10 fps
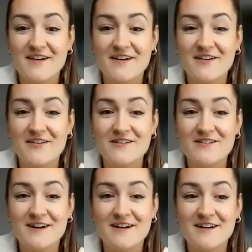Oh
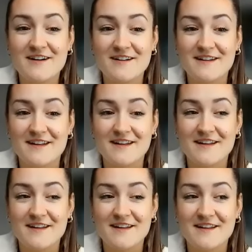God.
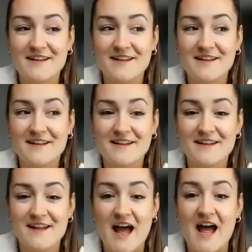
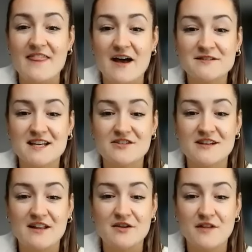And that was under
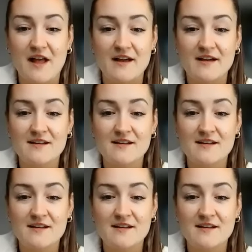yellow flag?